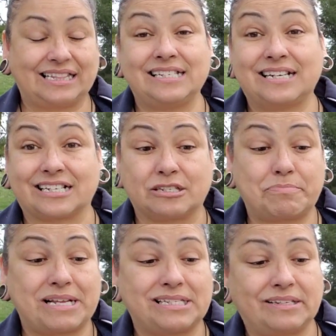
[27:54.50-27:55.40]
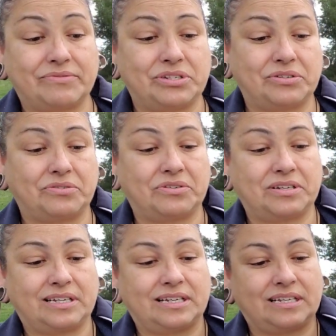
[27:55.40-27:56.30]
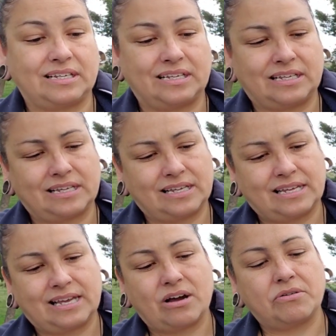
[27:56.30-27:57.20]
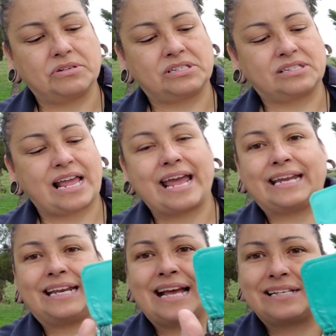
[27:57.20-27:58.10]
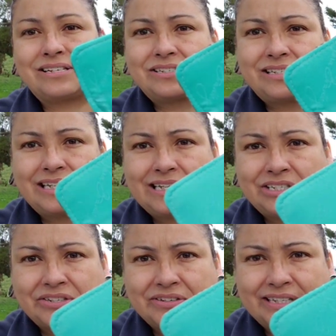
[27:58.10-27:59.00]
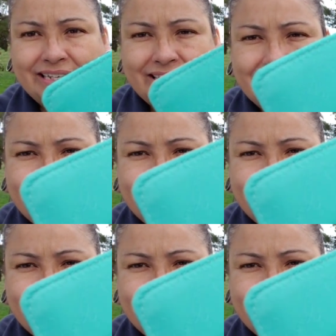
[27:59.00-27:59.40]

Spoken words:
These are expensive too. Oh, it's signed. It has her signature in there.